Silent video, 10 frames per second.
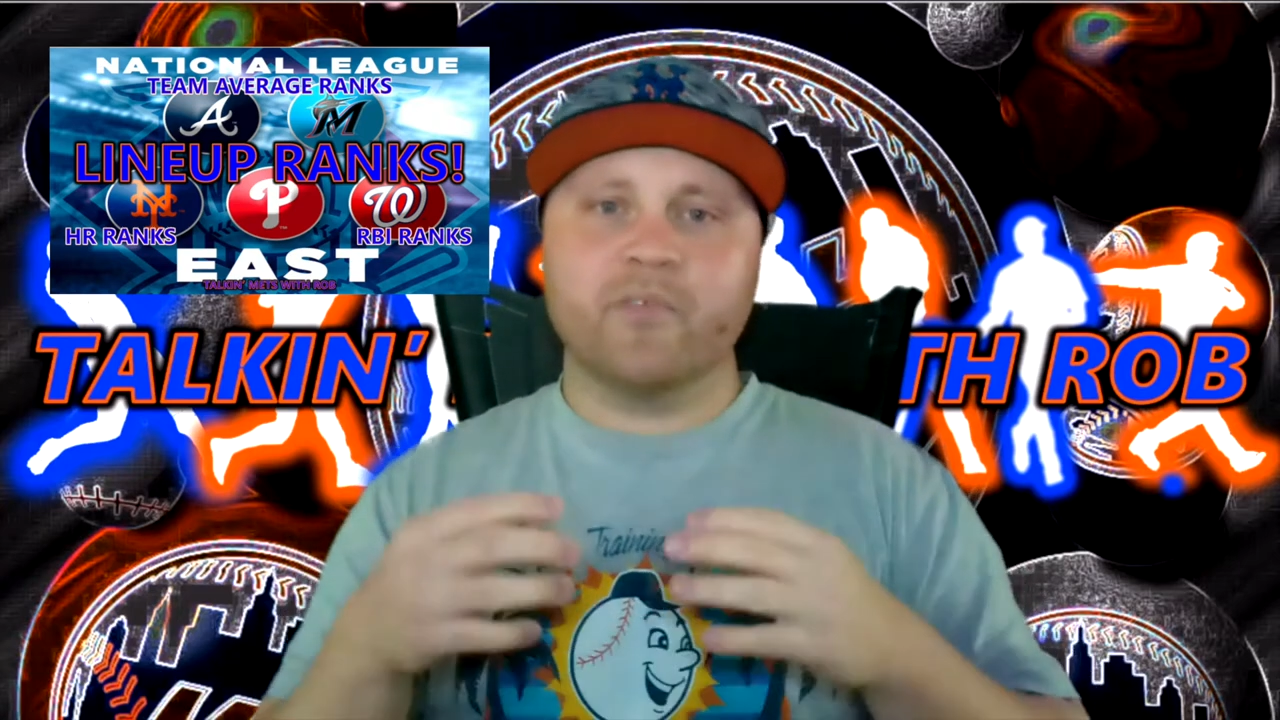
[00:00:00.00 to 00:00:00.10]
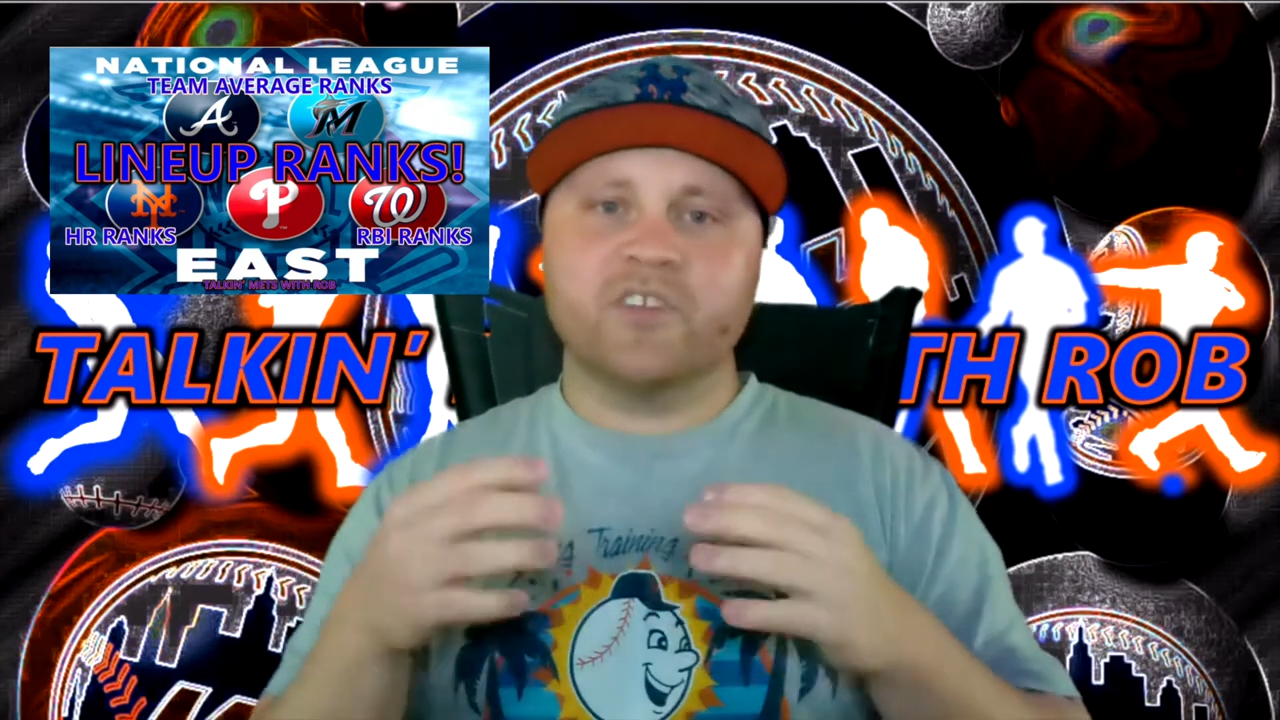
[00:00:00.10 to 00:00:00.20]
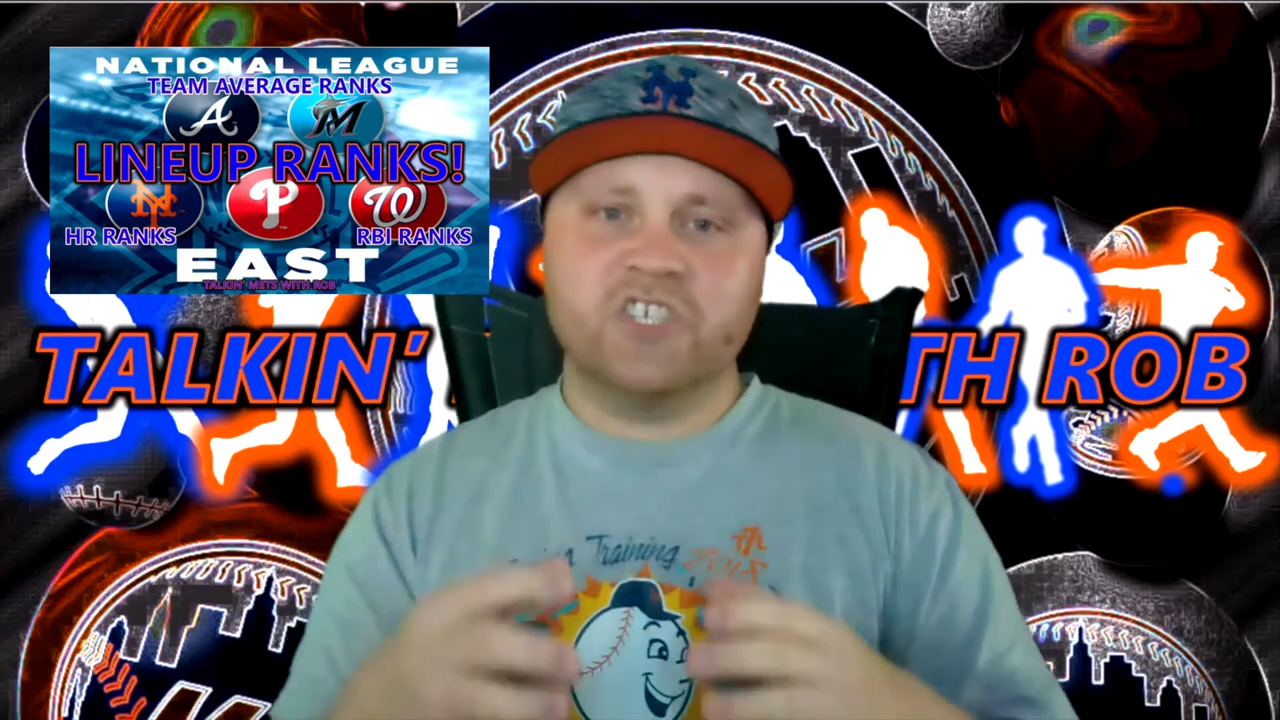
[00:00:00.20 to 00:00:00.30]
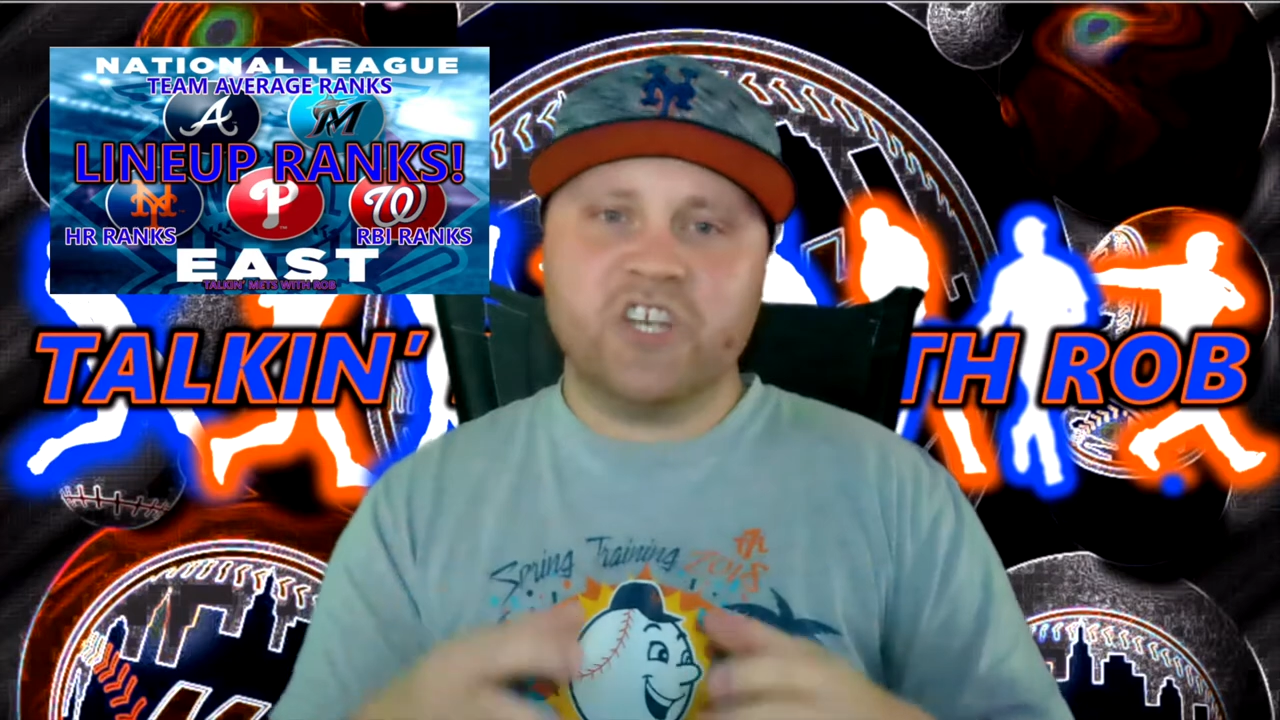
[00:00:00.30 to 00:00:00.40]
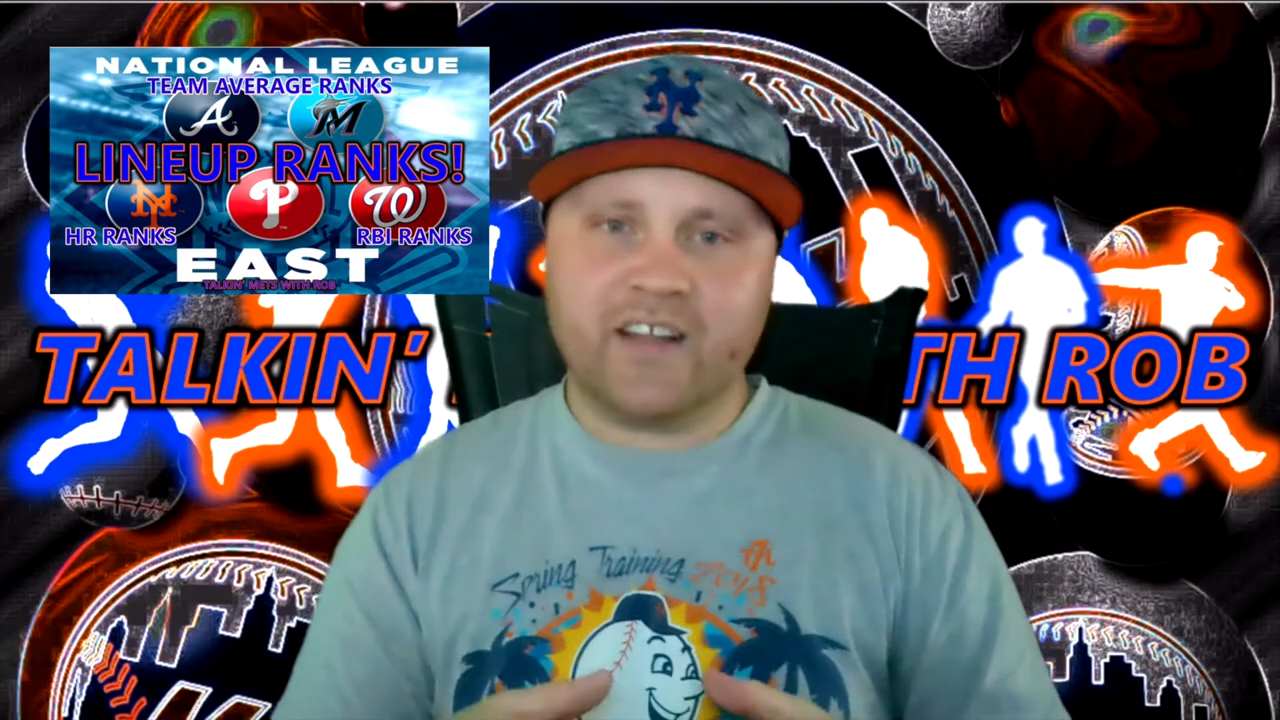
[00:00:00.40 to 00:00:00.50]

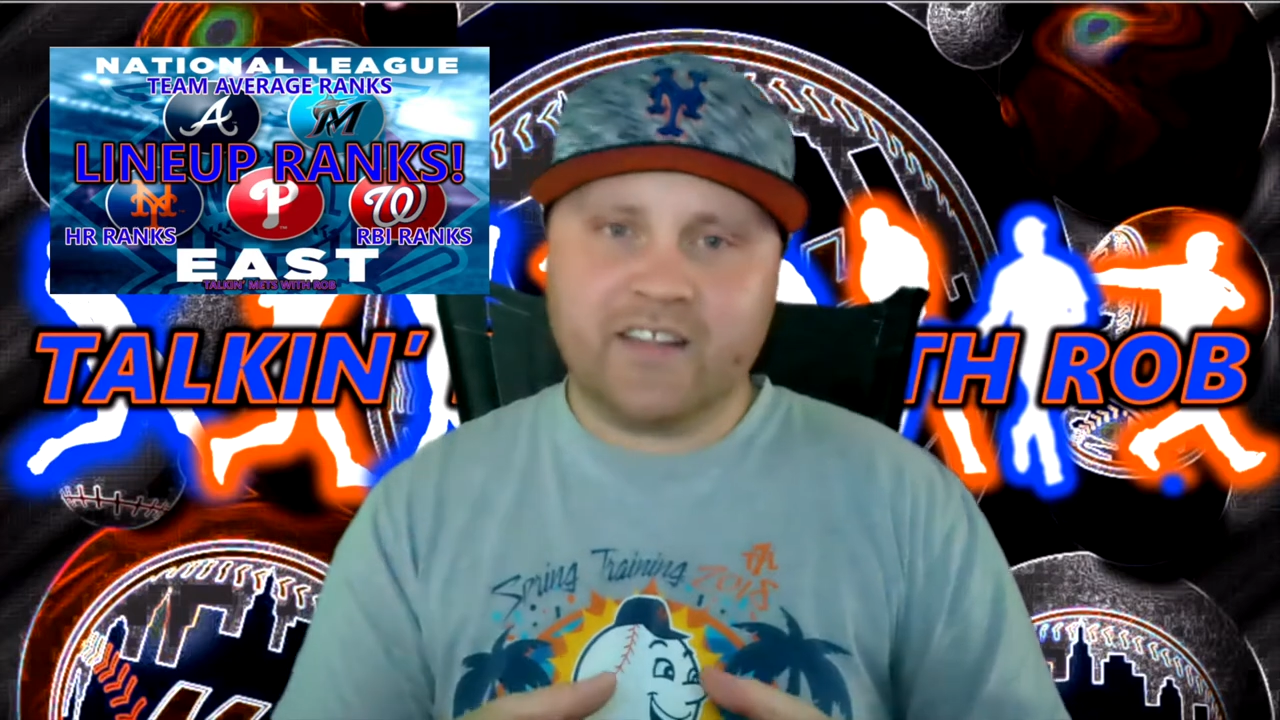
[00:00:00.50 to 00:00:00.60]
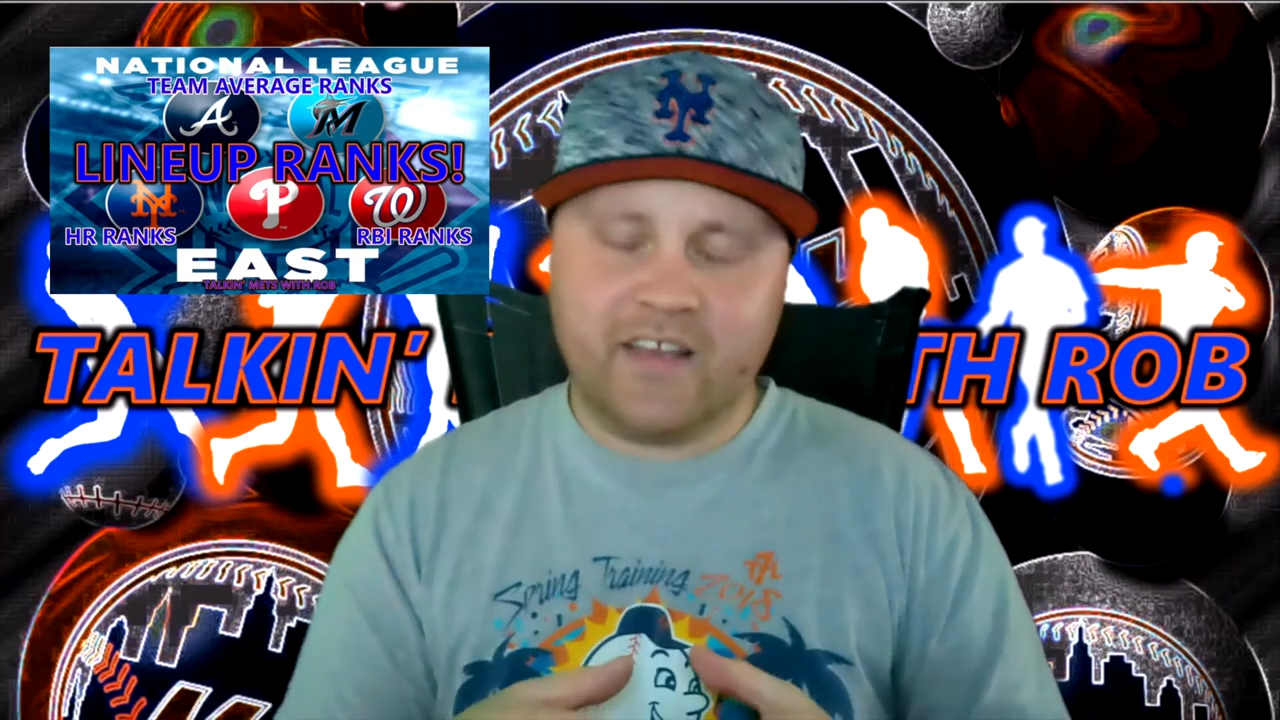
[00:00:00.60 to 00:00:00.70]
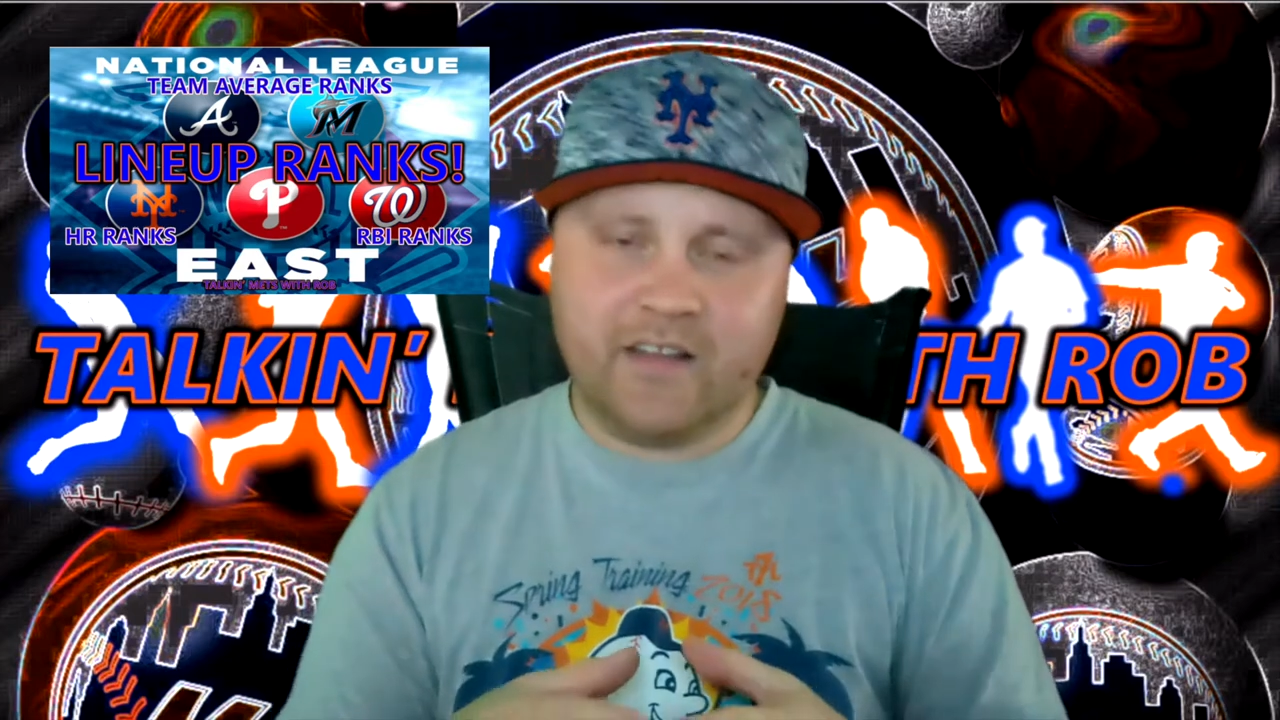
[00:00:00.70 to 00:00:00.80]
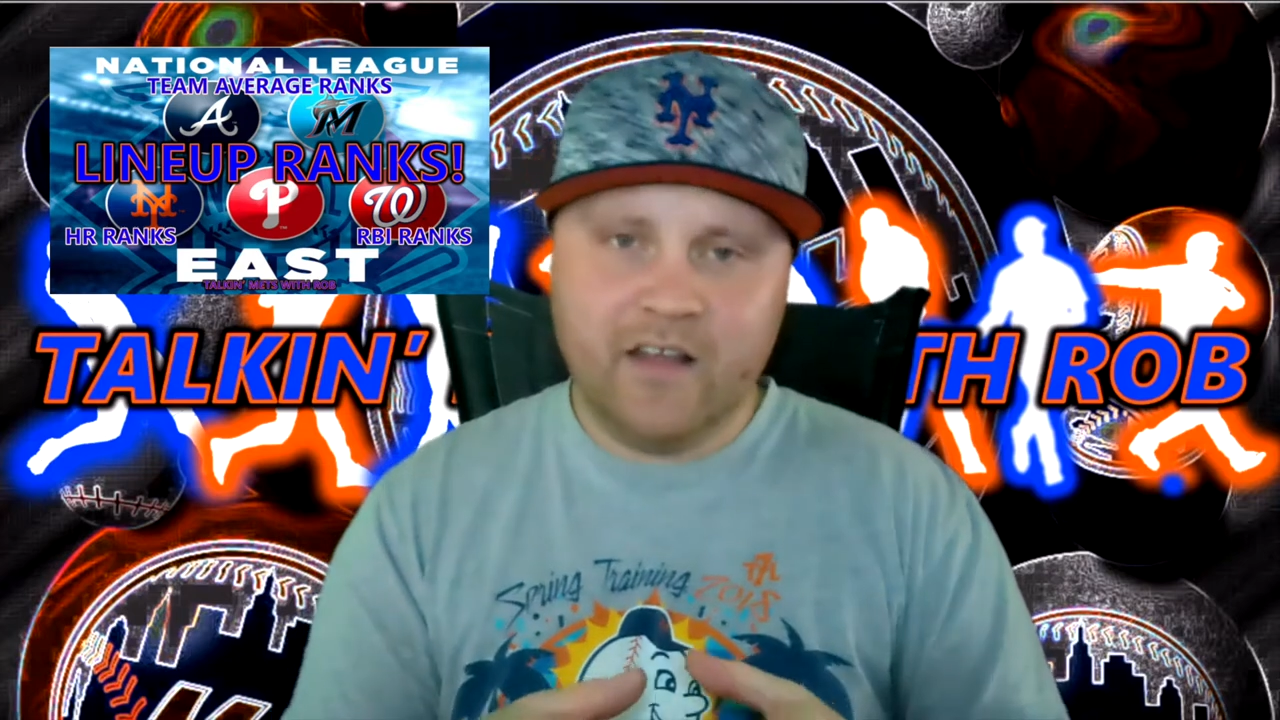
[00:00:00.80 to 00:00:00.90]
projected